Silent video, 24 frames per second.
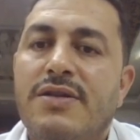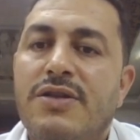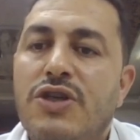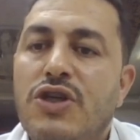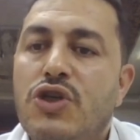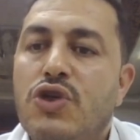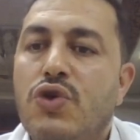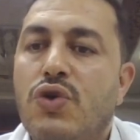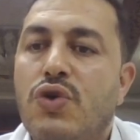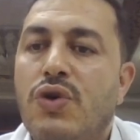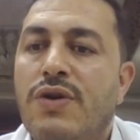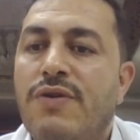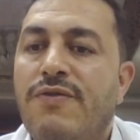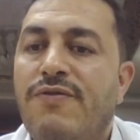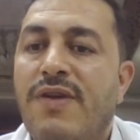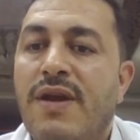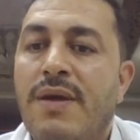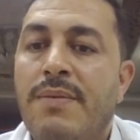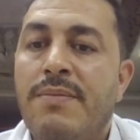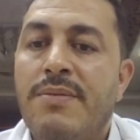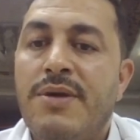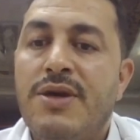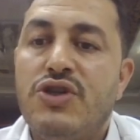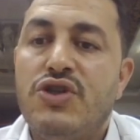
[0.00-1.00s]
tissue
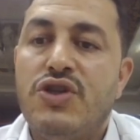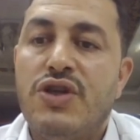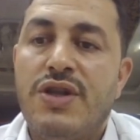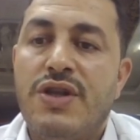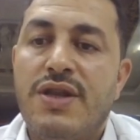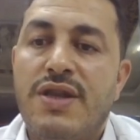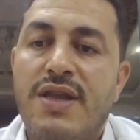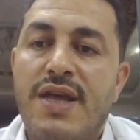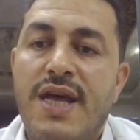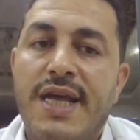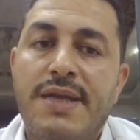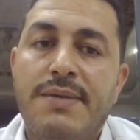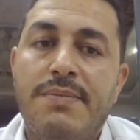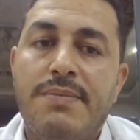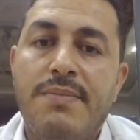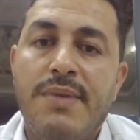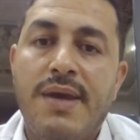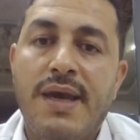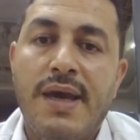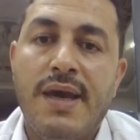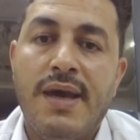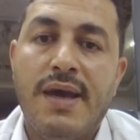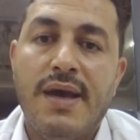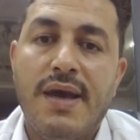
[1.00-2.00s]
inflammation that
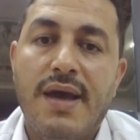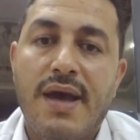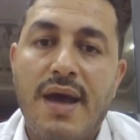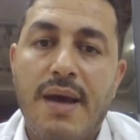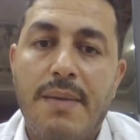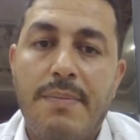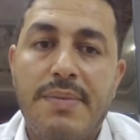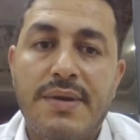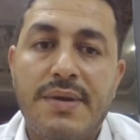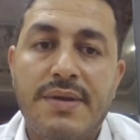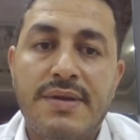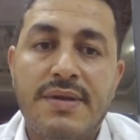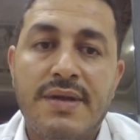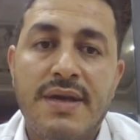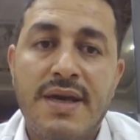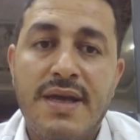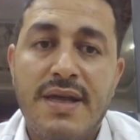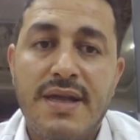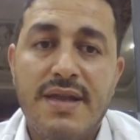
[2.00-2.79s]
may happen.